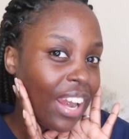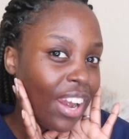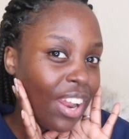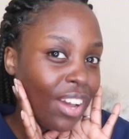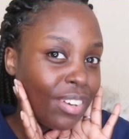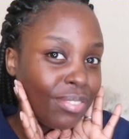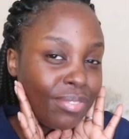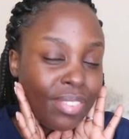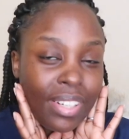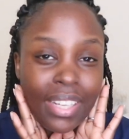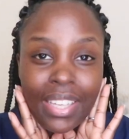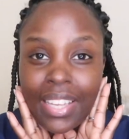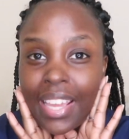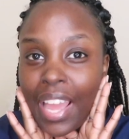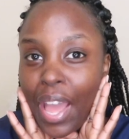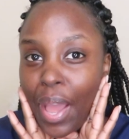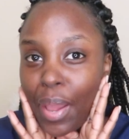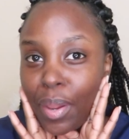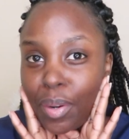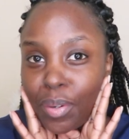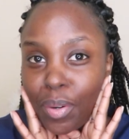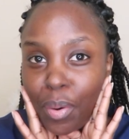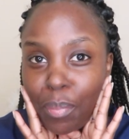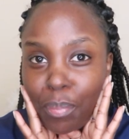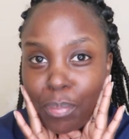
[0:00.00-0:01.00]
lovely
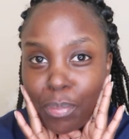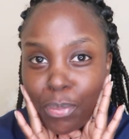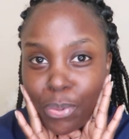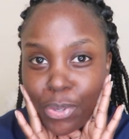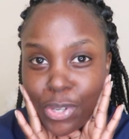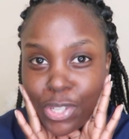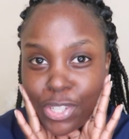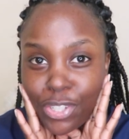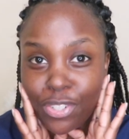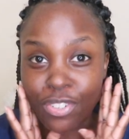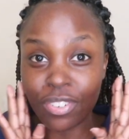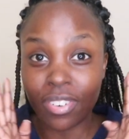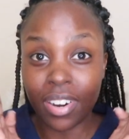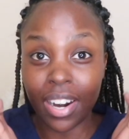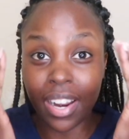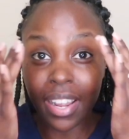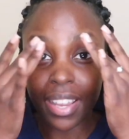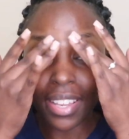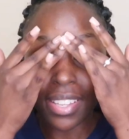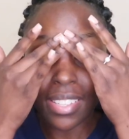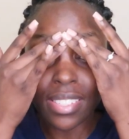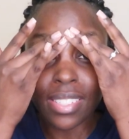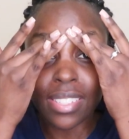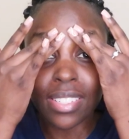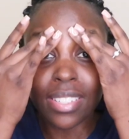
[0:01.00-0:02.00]
and
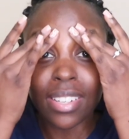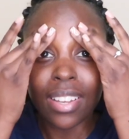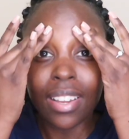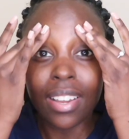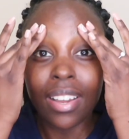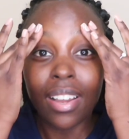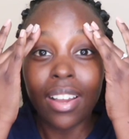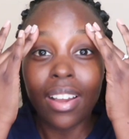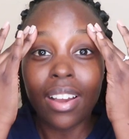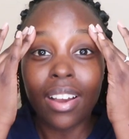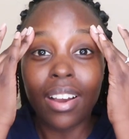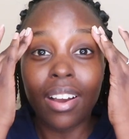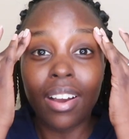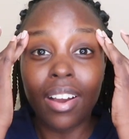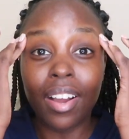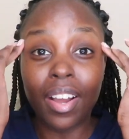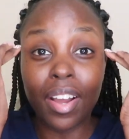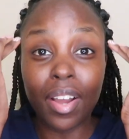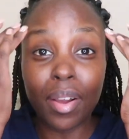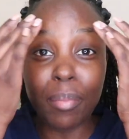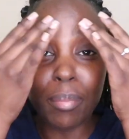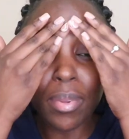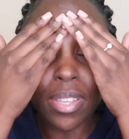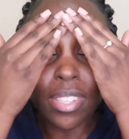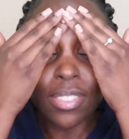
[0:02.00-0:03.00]
moisturized.
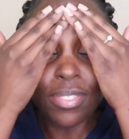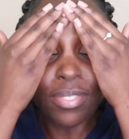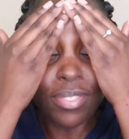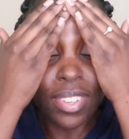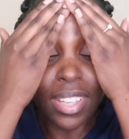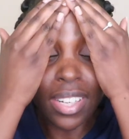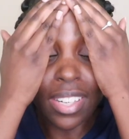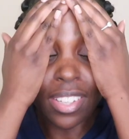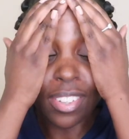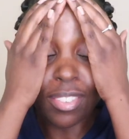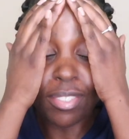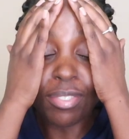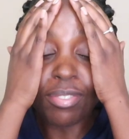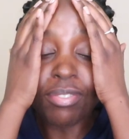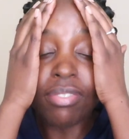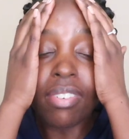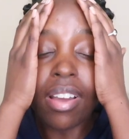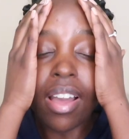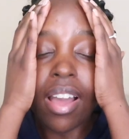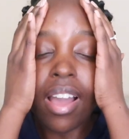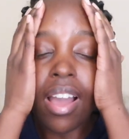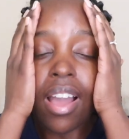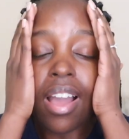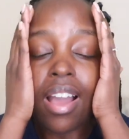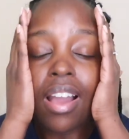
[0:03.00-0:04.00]
It's feeling
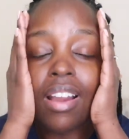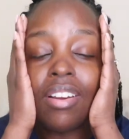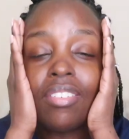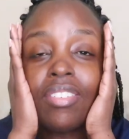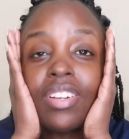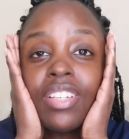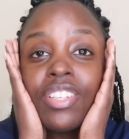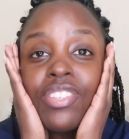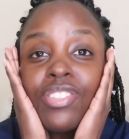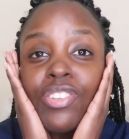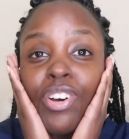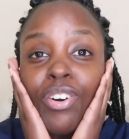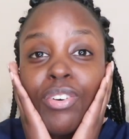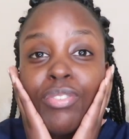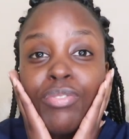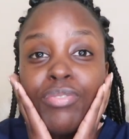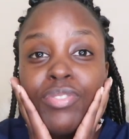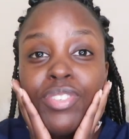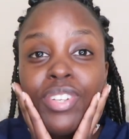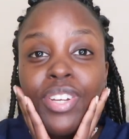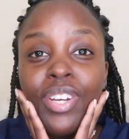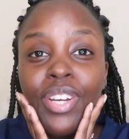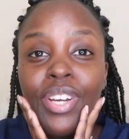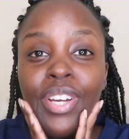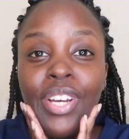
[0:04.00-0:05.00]
very
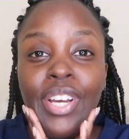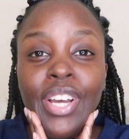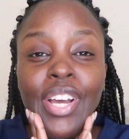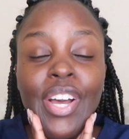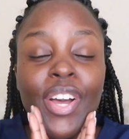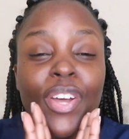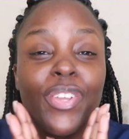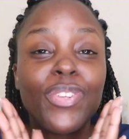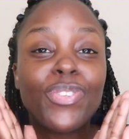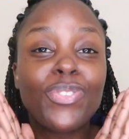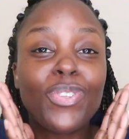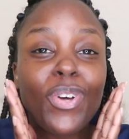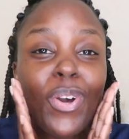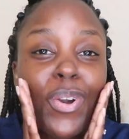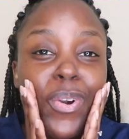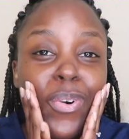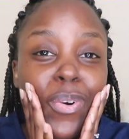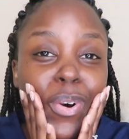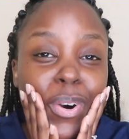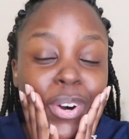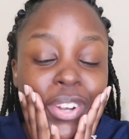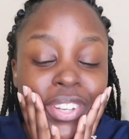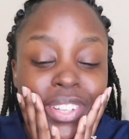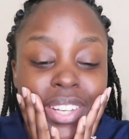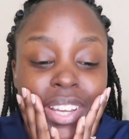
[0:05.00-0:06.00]
soft.
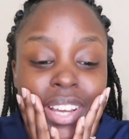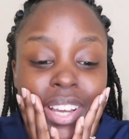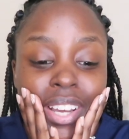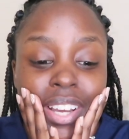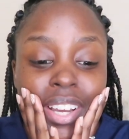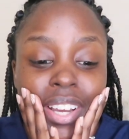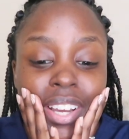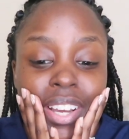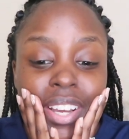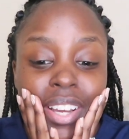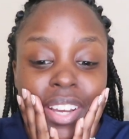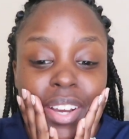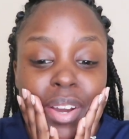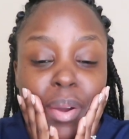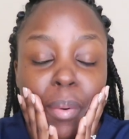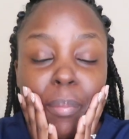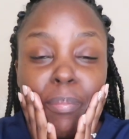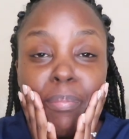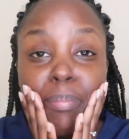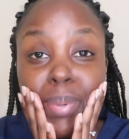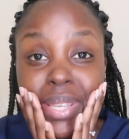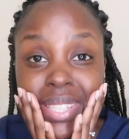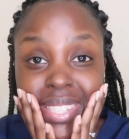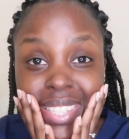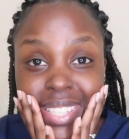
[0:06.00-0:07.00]
So on a
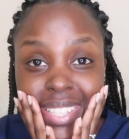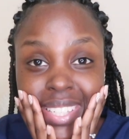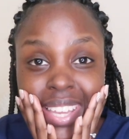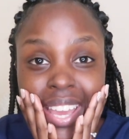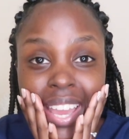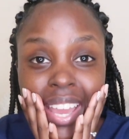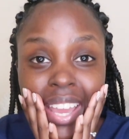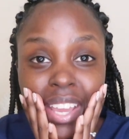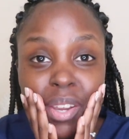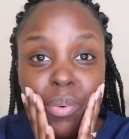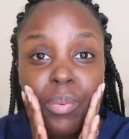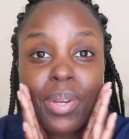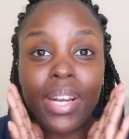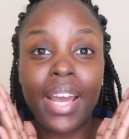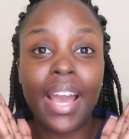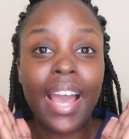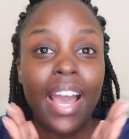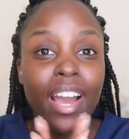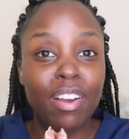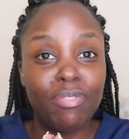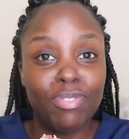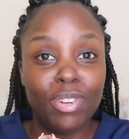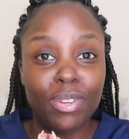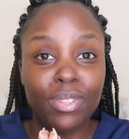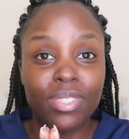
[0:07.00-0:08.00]
busy day when I
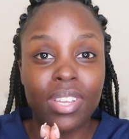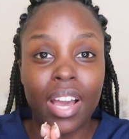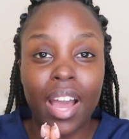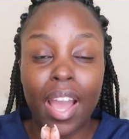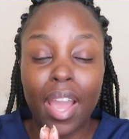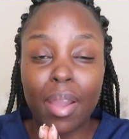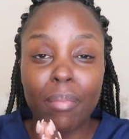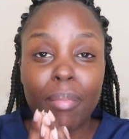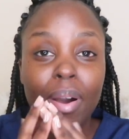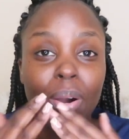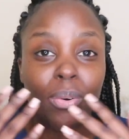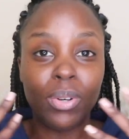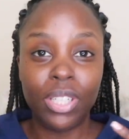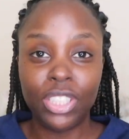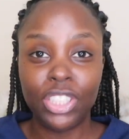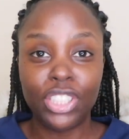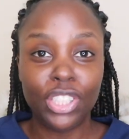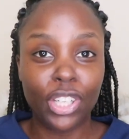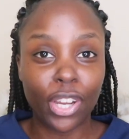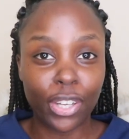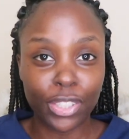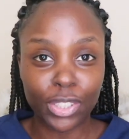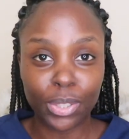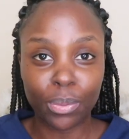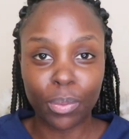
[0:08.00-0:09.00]
have no time, I'll literally
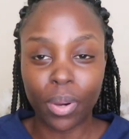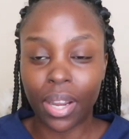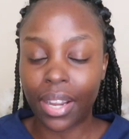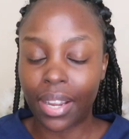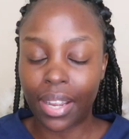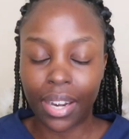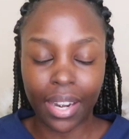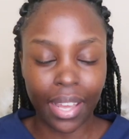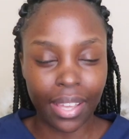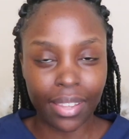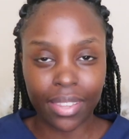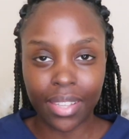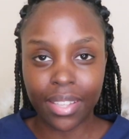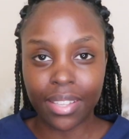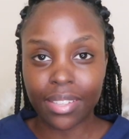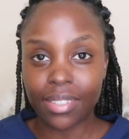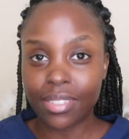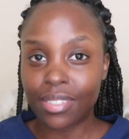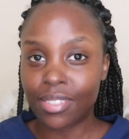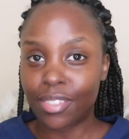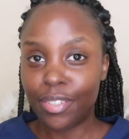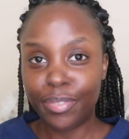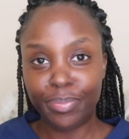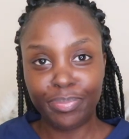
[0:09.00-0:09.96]
go to work like this.